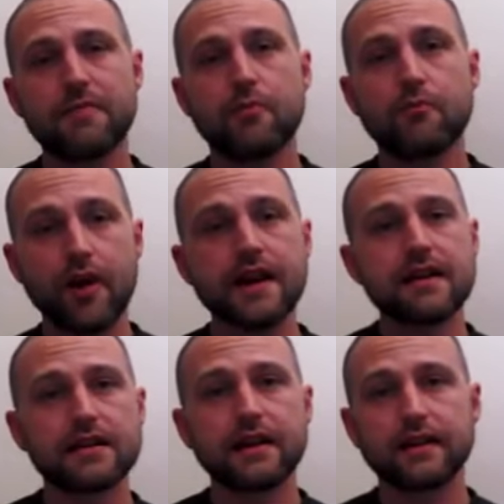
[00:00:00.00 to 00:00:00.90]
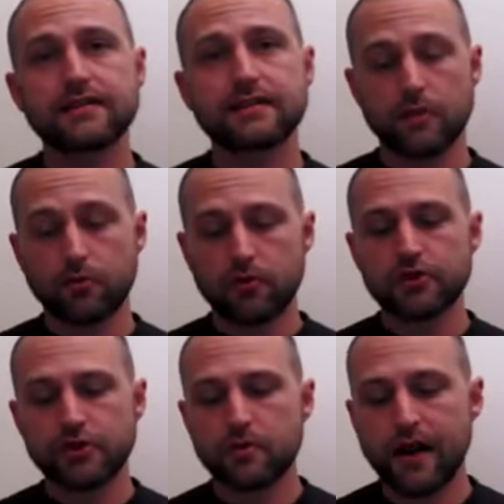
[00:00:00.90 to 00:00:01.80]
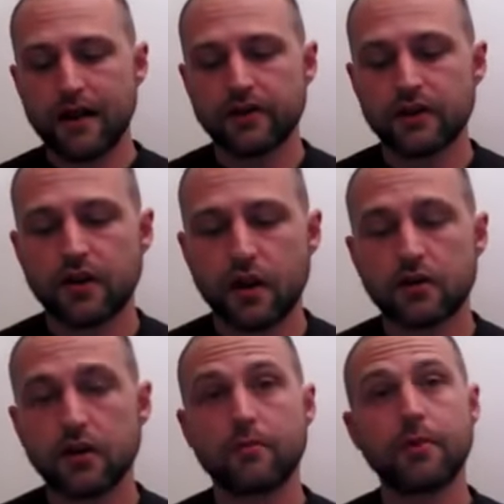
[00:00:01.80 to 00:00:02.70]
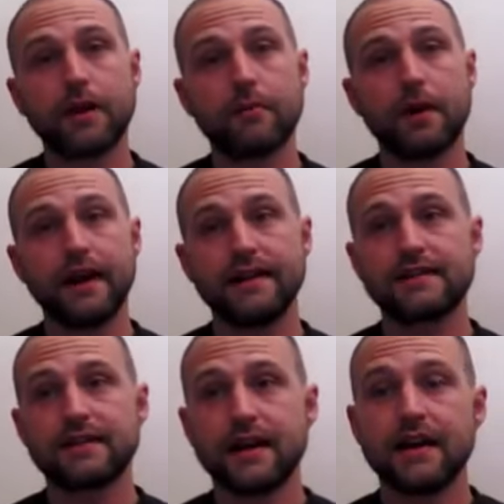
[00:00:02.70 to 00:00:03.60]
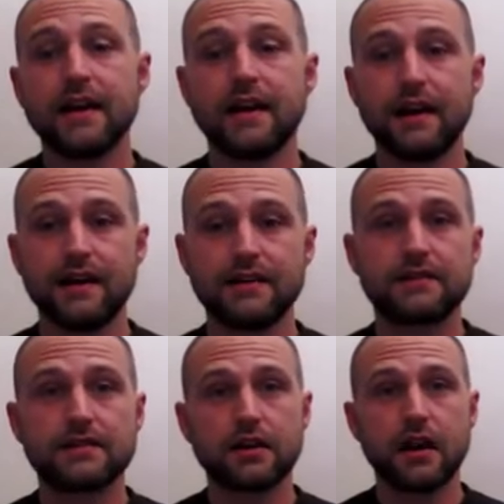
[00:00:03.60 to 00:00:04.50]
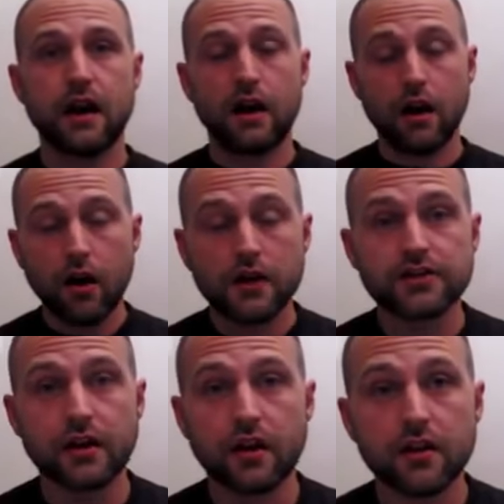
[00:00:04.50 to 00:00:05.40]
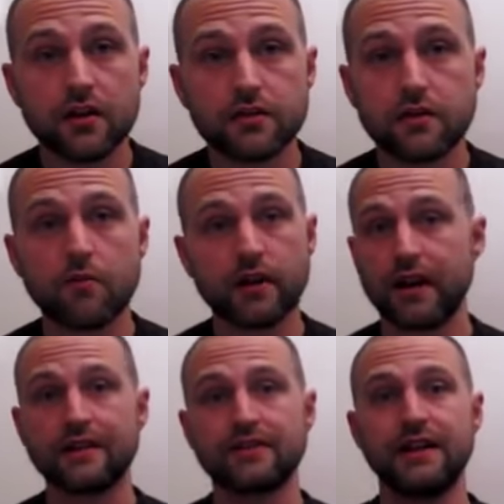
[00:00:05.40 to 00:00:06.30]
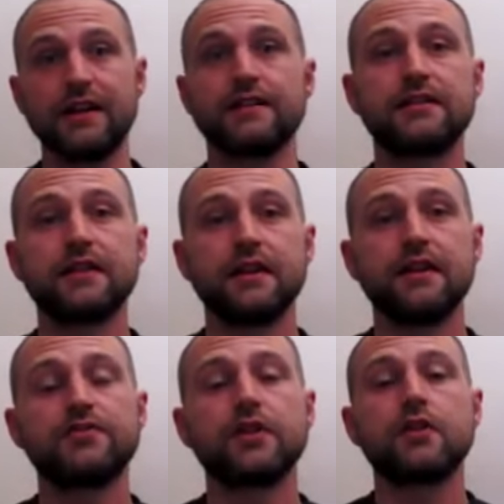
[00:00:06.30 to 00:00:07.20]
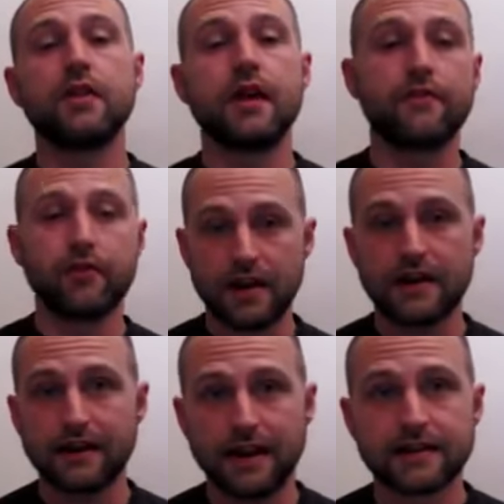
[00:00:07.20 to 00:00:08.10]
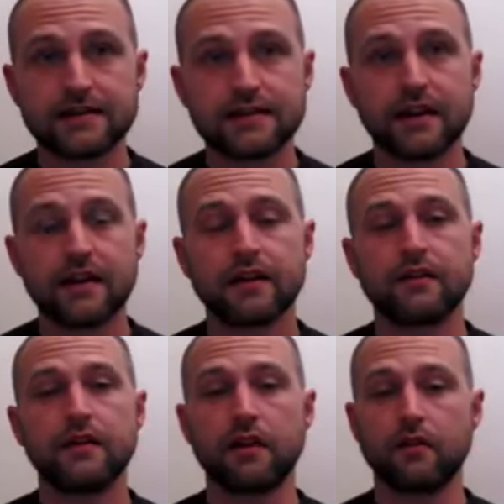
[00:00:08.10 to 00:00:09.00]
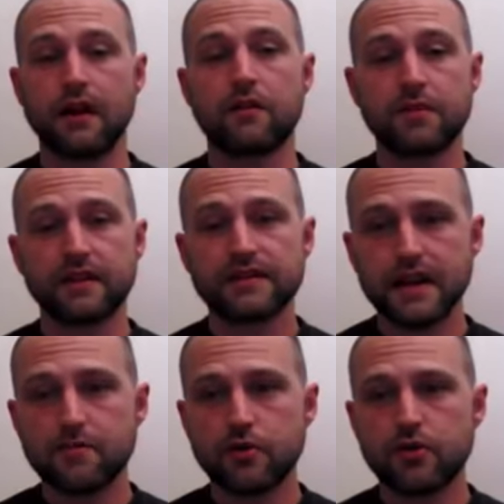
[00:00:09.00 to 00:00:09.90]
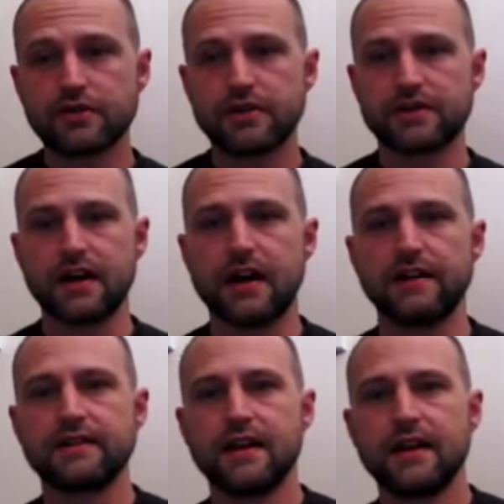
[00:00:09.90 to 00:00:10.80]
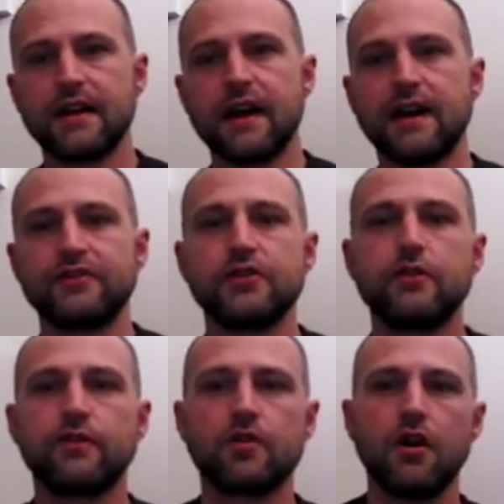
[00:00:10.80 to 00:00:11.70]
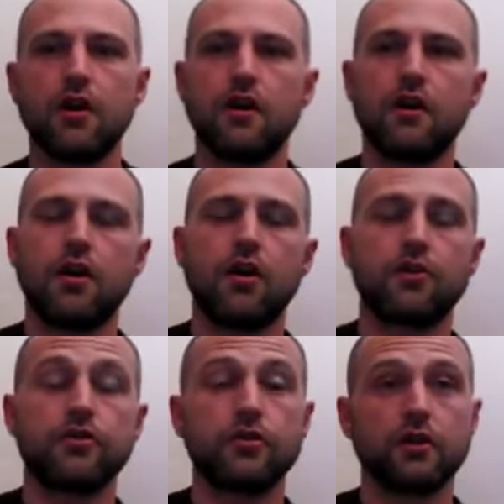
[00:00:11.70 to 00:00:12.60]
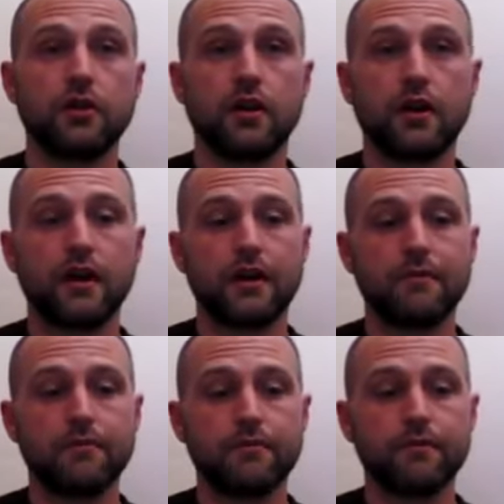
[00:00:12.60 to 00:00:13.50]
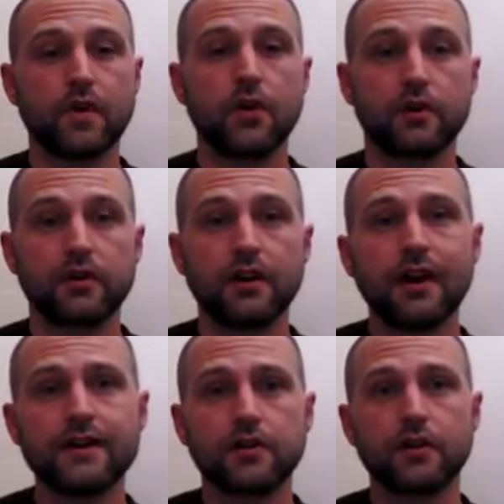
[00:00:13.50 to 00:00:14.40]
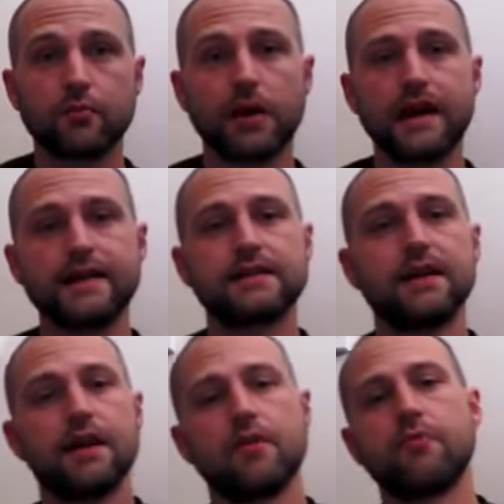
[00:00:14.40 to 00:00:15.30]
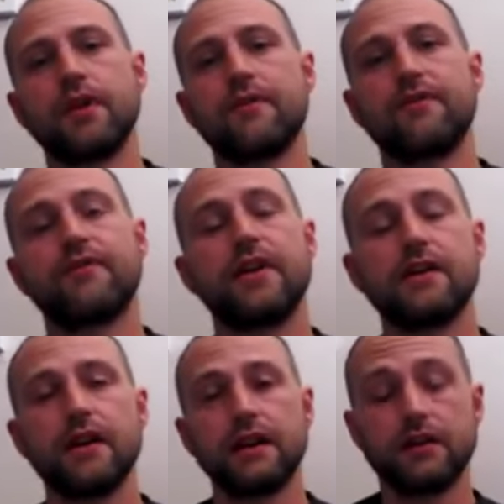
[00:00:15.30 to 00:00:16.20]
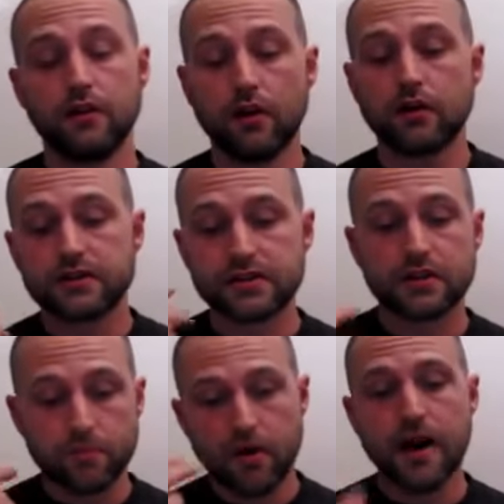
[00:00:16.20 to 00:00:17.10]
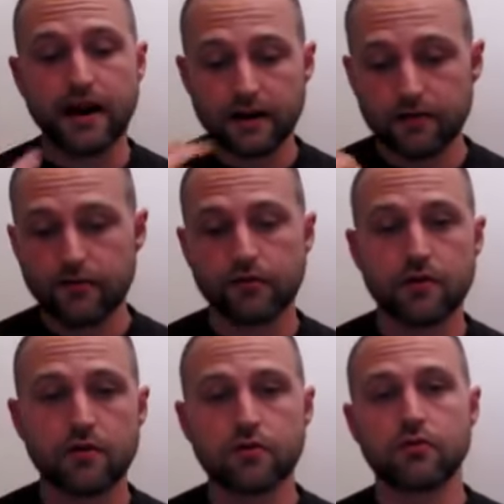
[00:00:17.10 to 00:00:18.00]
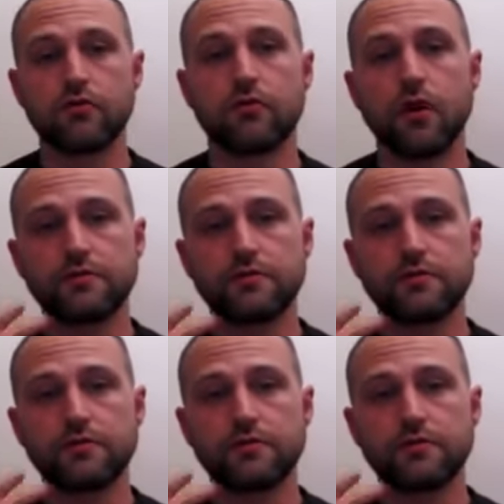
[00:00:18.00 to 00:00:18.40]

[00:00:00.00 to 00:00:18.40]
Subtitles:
your brain thinks that the portion you have on a dark coloured plate is larger than what it actually is. So you therefore eat less. You know, it could be the same portion size as you've got on a light coloured plate, but it looks to the brain through your